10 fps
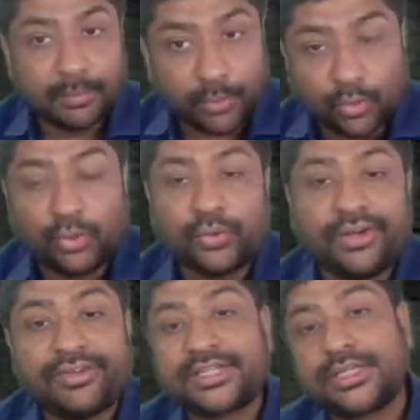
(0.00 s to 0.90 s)
prone to
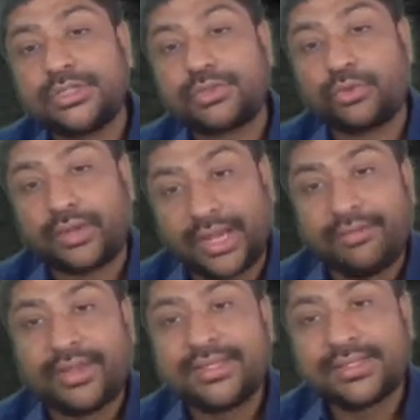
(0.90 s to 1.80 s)
infection. So
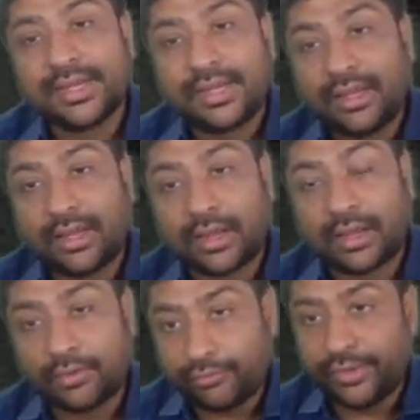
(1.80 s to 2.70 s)
anyways,
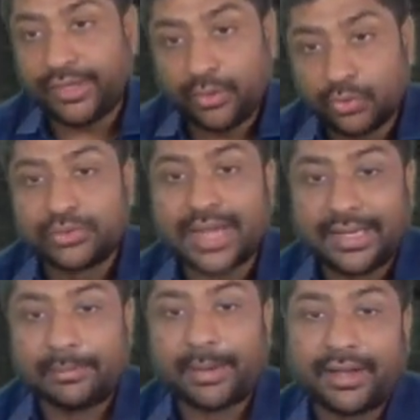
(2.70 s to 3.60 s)
we use
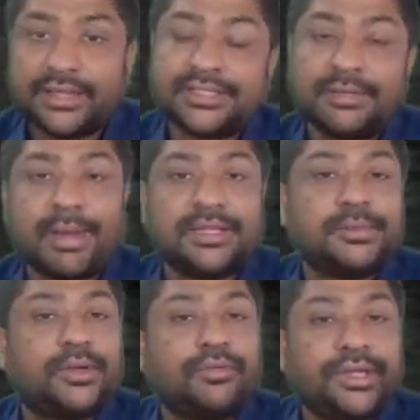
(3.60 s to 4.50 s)
antibiotics in
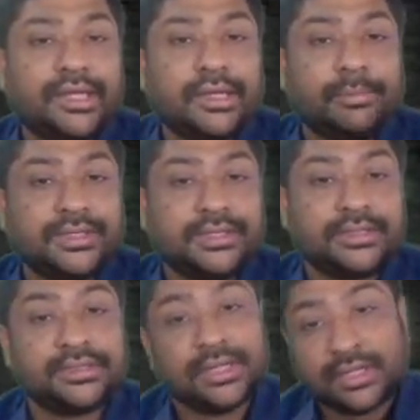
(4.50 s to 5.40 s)
management of DKA patients.